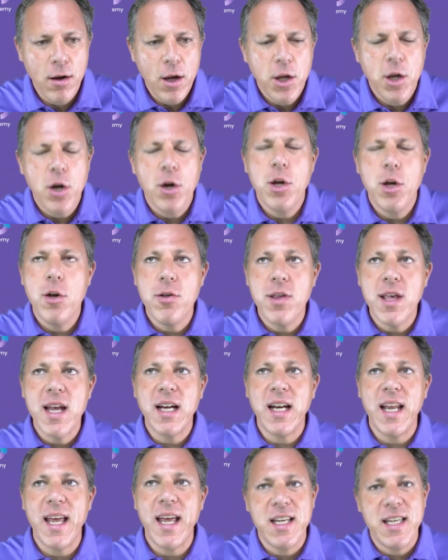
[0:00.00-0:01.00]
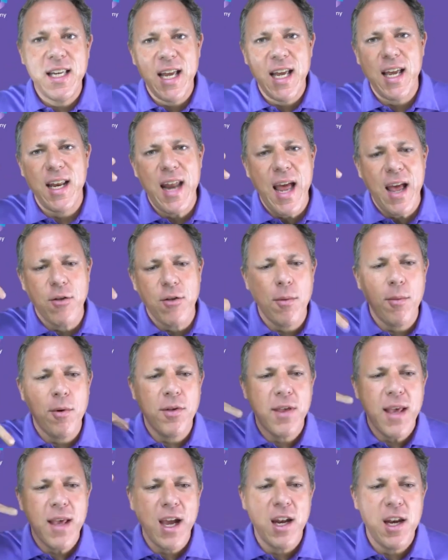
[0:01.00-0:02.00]
You're using LinkedIn as almost
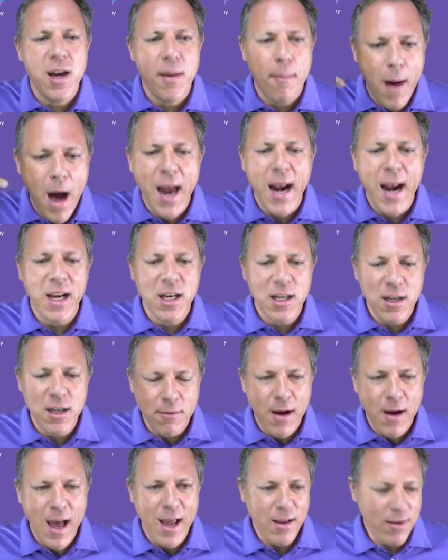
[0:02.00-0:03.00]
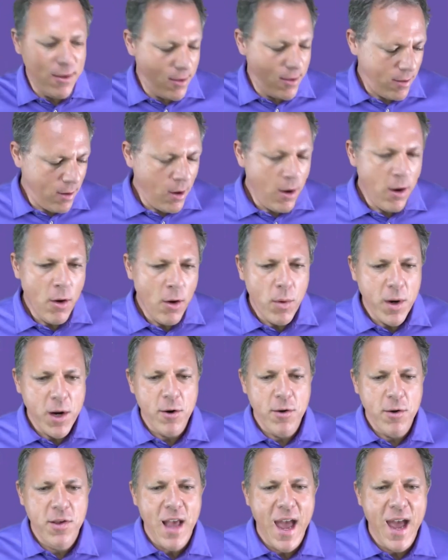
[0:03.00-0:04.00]
like a mnemonic device where
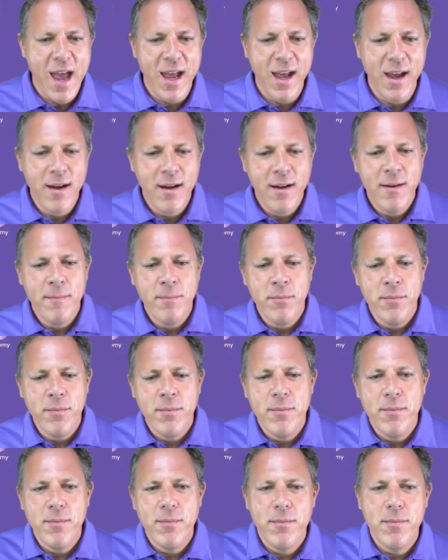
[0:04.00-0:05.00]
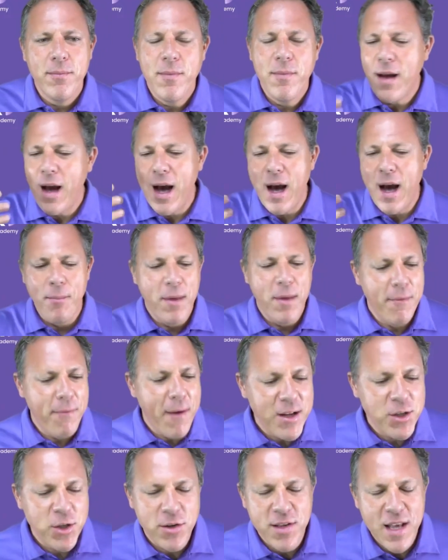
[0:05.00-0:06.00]
you're saying, um, if
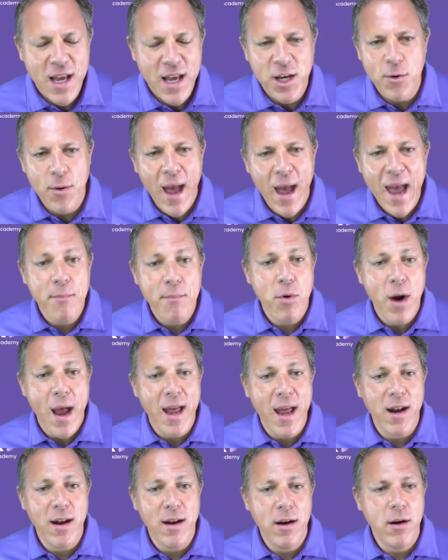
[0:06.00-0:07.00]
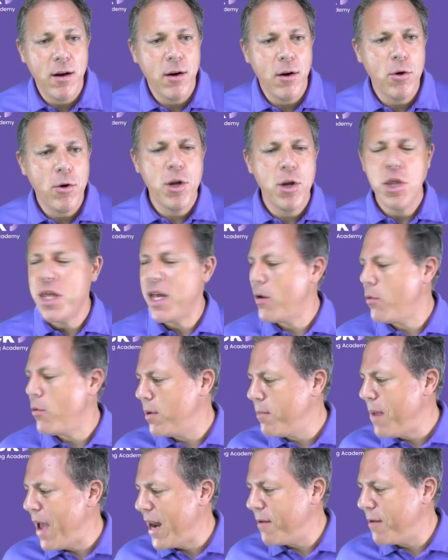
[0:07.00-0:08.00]
I just said to you, hey, Brett, who do you think
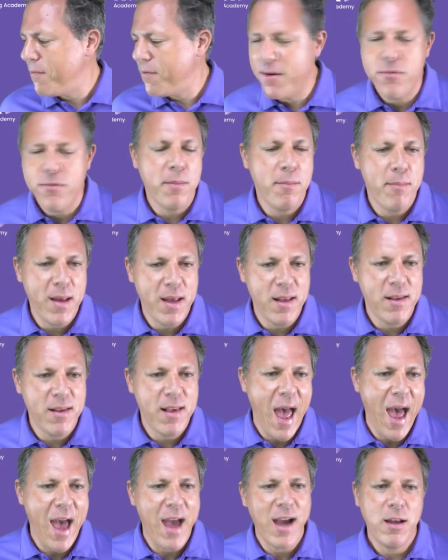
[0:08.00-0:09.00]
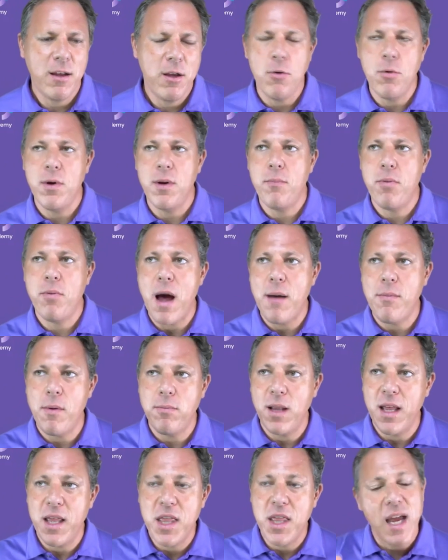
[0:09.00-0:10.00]
would benefit from BizHack? You would
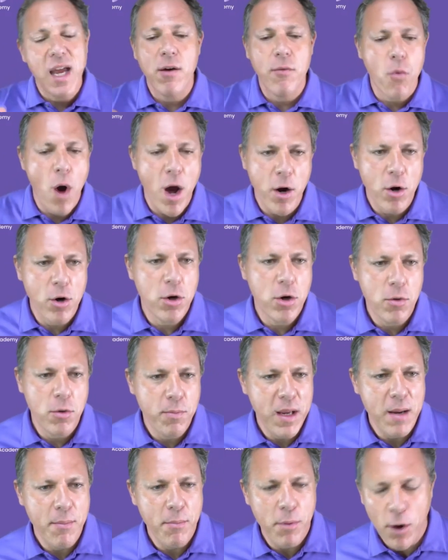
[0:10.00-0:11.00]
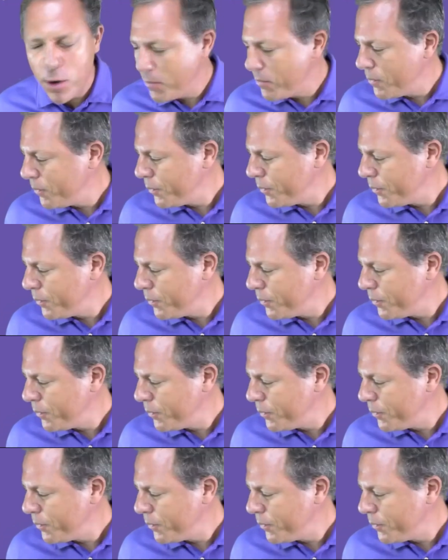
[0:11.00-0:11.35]
probably think of one or two people.